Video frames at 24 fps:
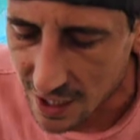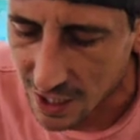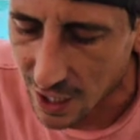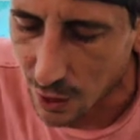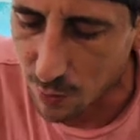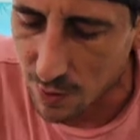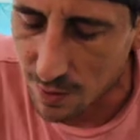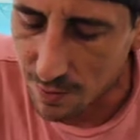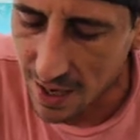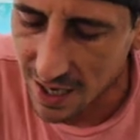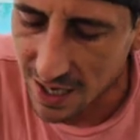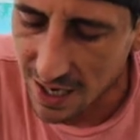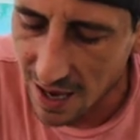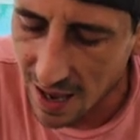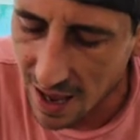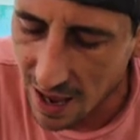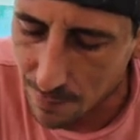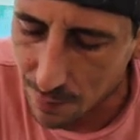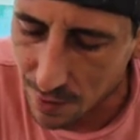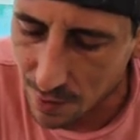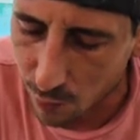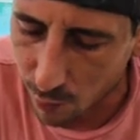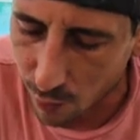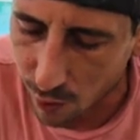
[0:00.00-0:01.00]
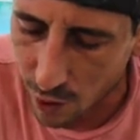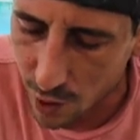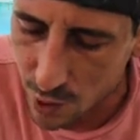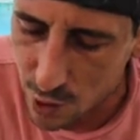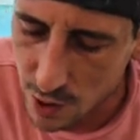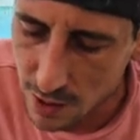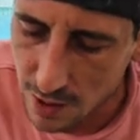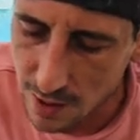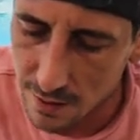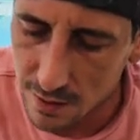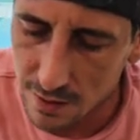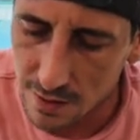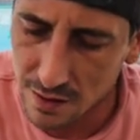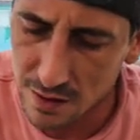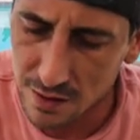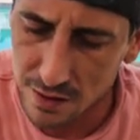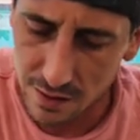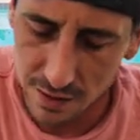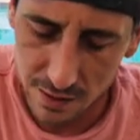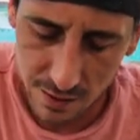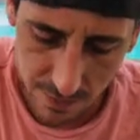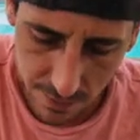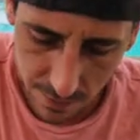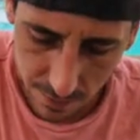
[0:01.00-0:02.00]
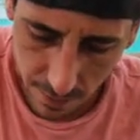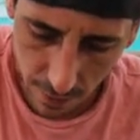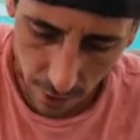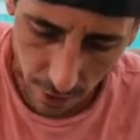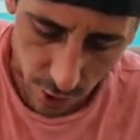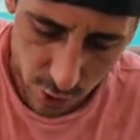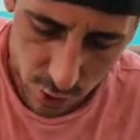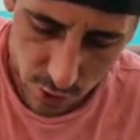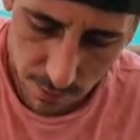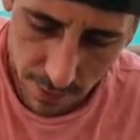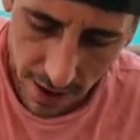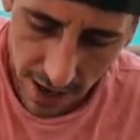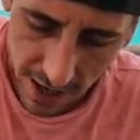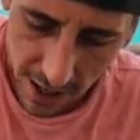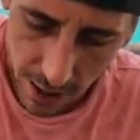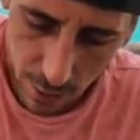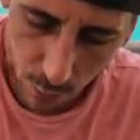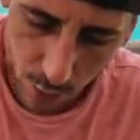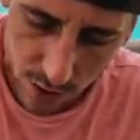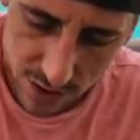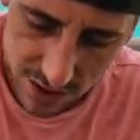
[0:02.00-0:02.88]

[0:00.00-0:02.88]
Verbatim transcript: Can we make it happen? We're 100 and 100 back out of